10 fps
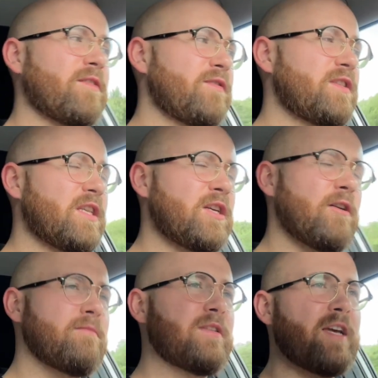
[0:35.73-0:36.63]
physique
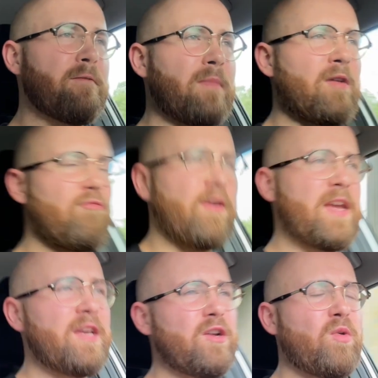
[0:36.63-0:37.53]
update. My
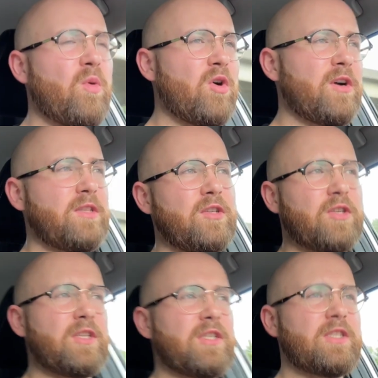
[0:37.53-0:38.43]
right quad, you
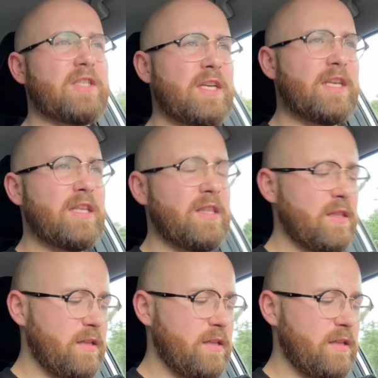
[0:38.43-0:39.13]
can see